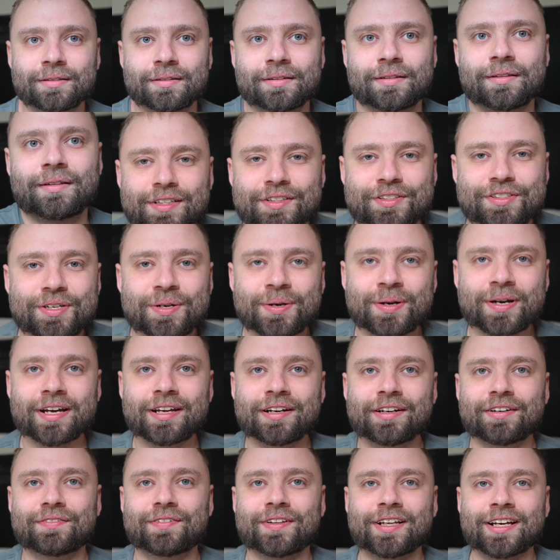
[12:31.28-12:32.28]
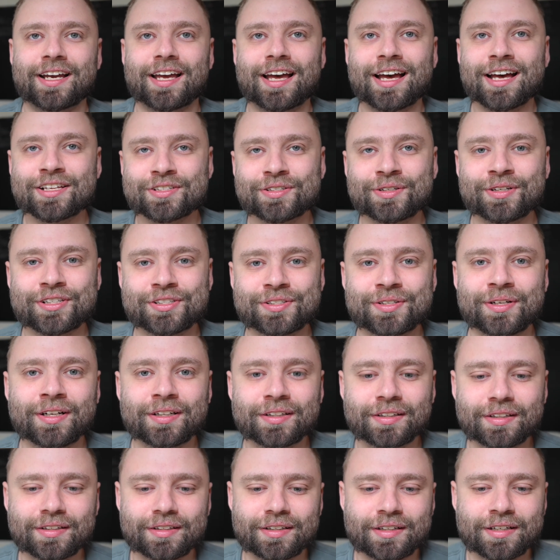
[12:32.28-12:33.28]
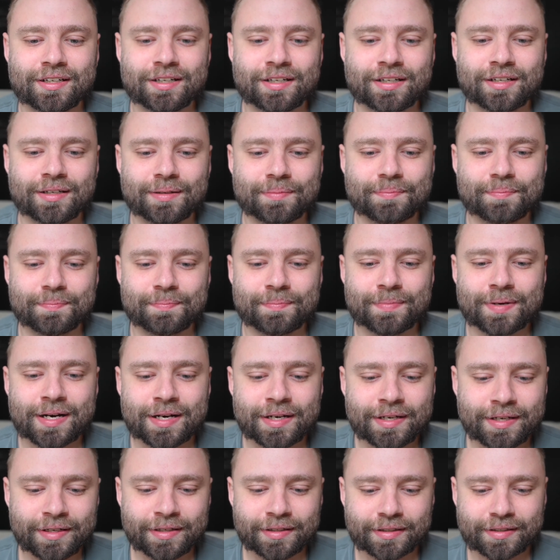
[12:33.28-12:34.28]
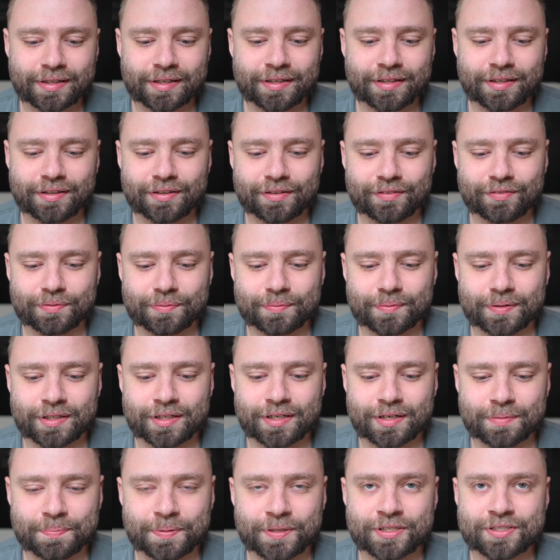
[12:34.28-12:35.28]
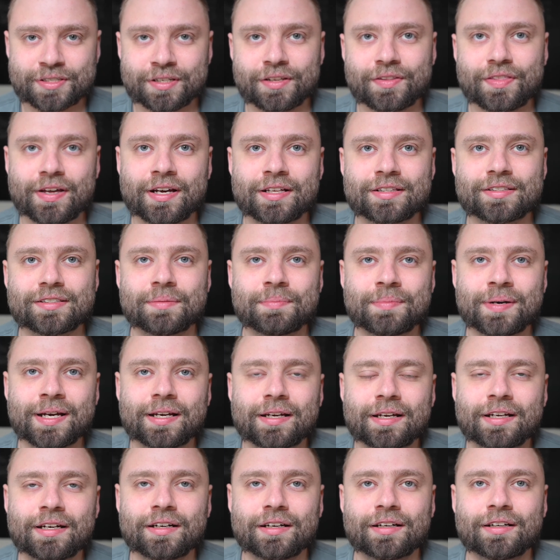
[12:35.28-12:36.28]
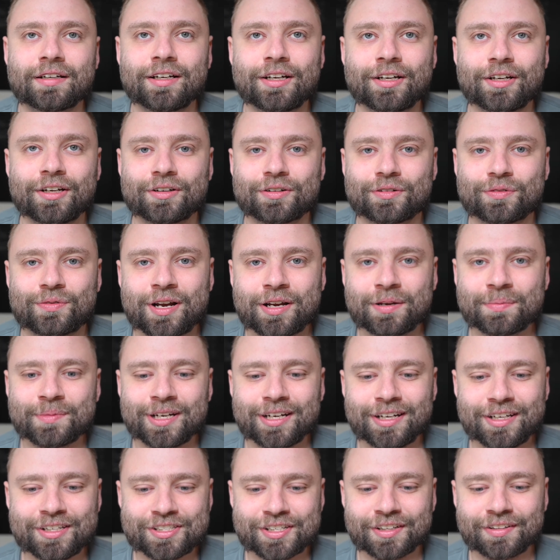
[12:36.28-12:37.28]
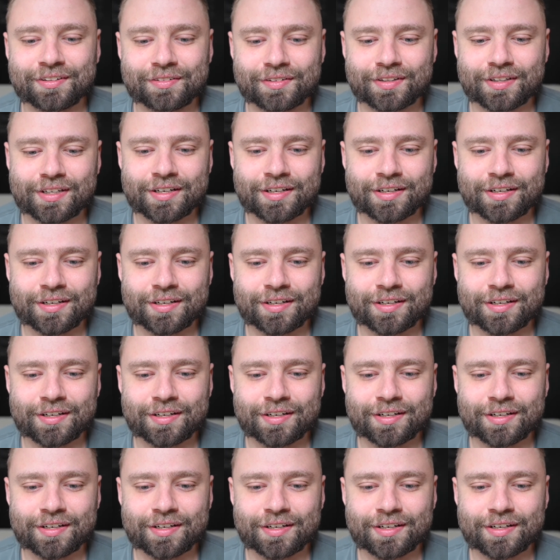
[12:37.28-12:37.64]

And so kind of like as a result, my kind of personal thoughts and my kind of recommendation